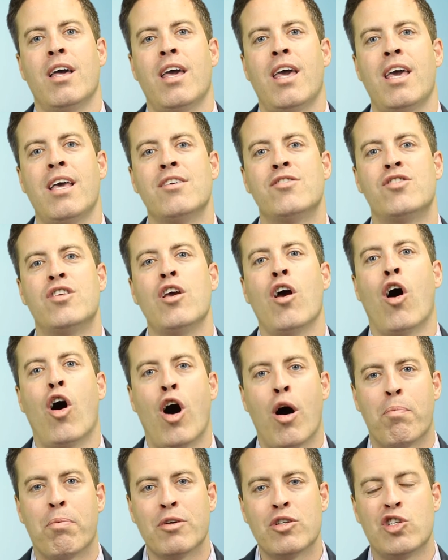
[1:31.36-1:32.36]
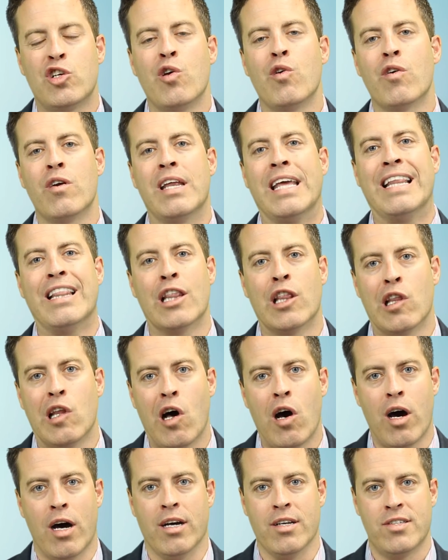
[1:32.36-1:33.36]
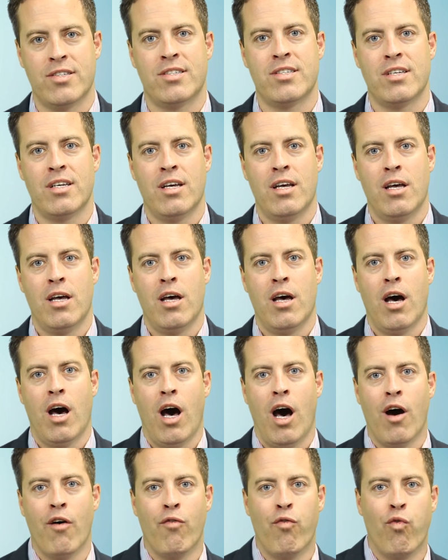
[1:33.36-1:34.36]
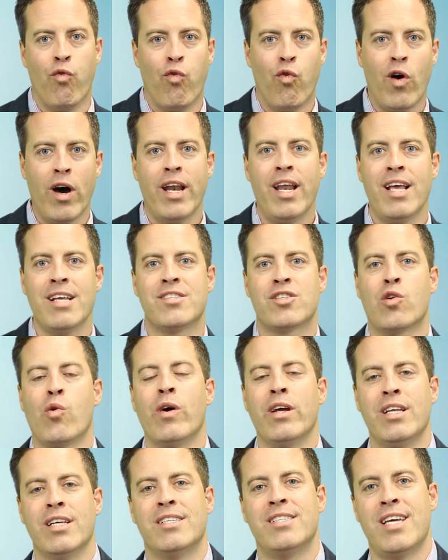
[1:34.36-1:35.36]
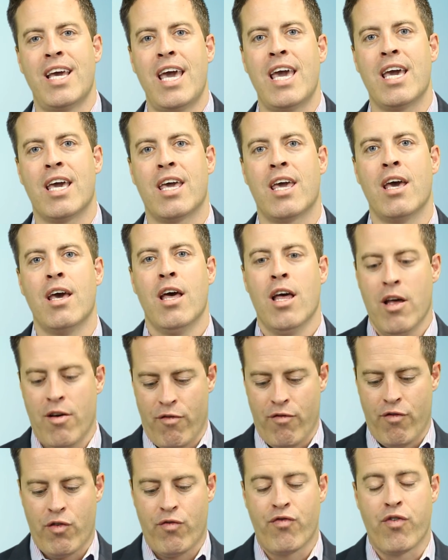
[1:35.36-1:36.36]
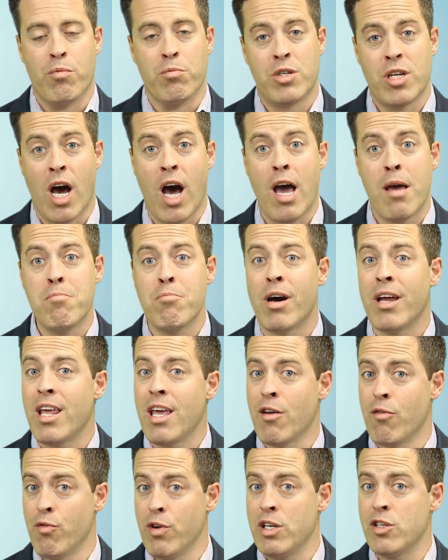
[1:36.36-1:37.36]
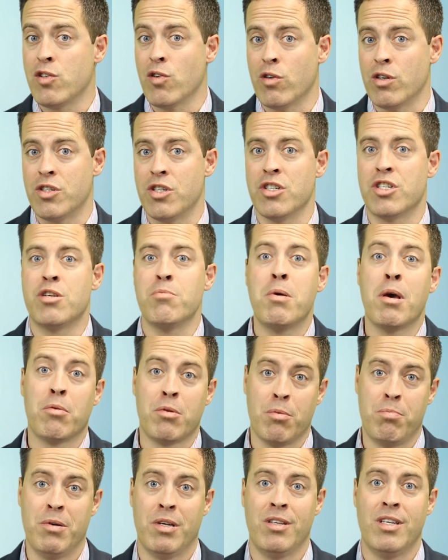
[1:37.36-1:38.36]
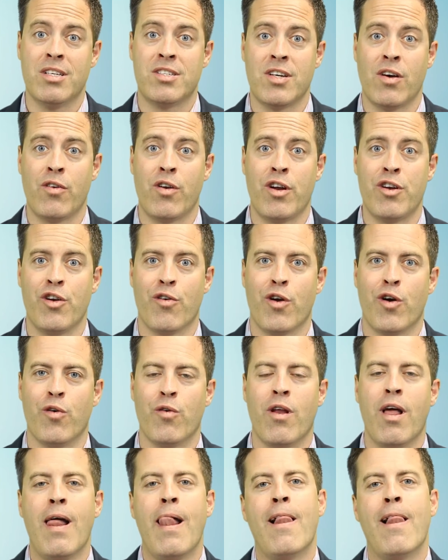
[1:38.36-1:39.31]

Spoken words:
is the opportunity loss of what it's going to take from time, money, and resources to be able to build this out on your own.